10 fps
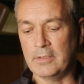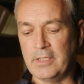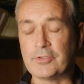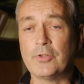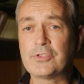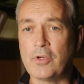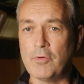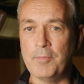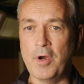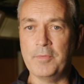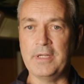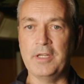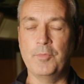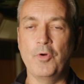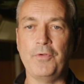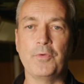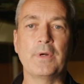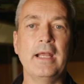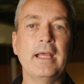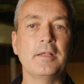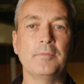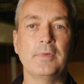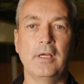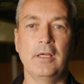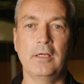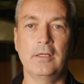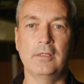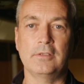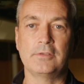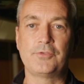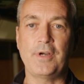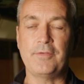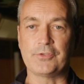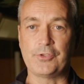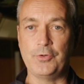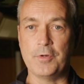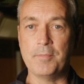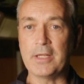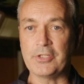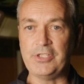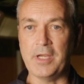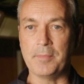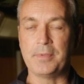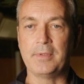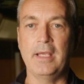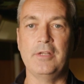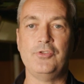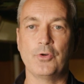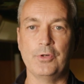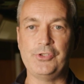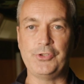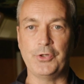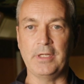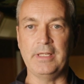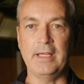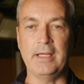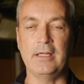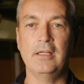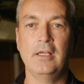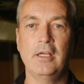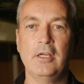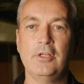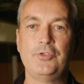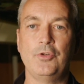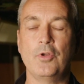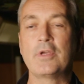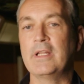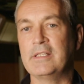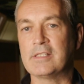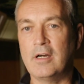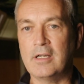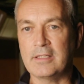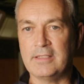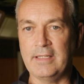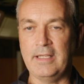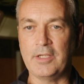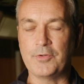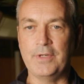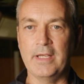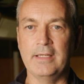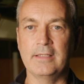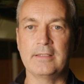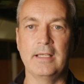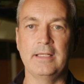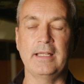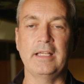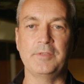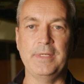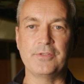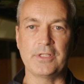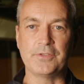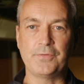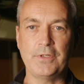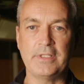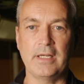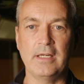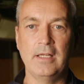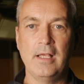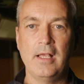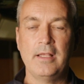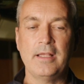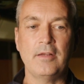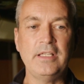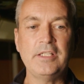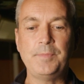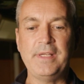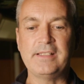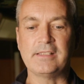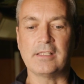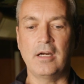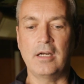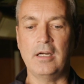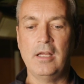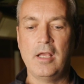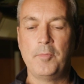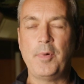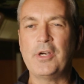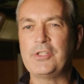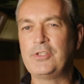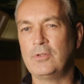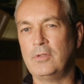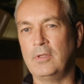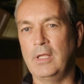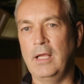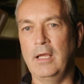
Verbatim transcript: there's also a moment in the movie where Adam travels to the mothership and joins Shirley there to look at his art that he created and that has been transferred there. Now, these pieces are partial